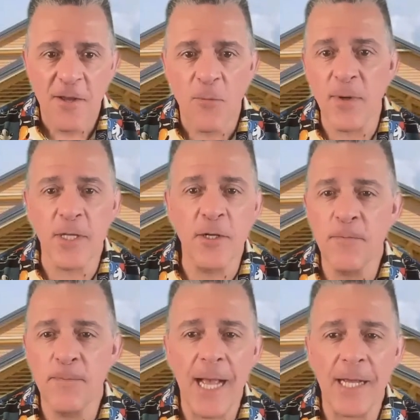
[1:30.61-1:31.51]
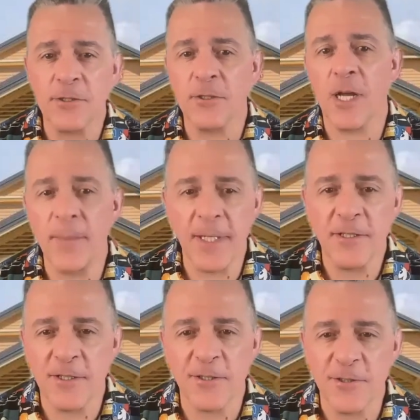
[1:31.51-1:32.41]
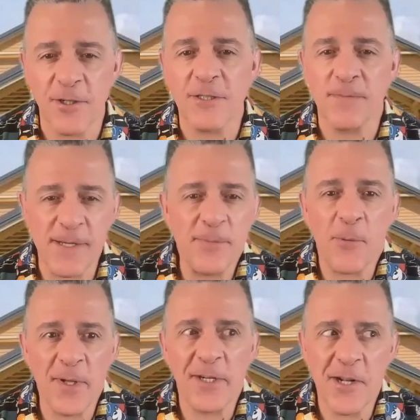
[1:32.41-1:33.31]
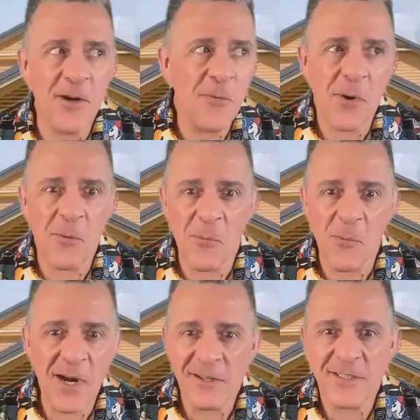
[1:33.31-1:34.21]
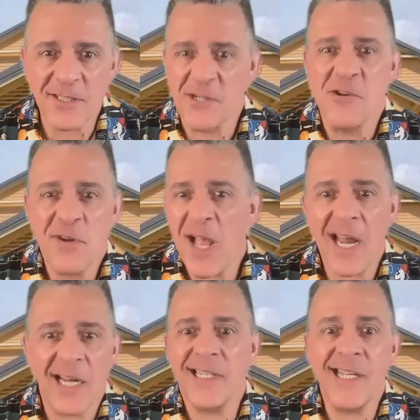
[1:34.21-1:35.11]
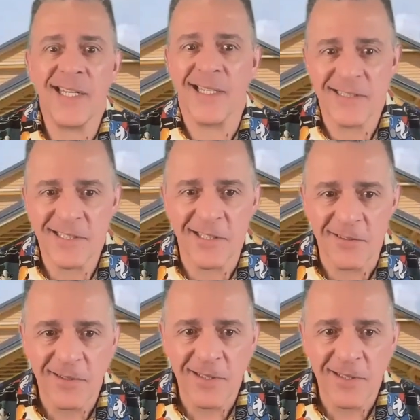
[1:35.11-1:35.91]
With a new pastor coming into the church, people want to know, well, where's this new guy leading us to?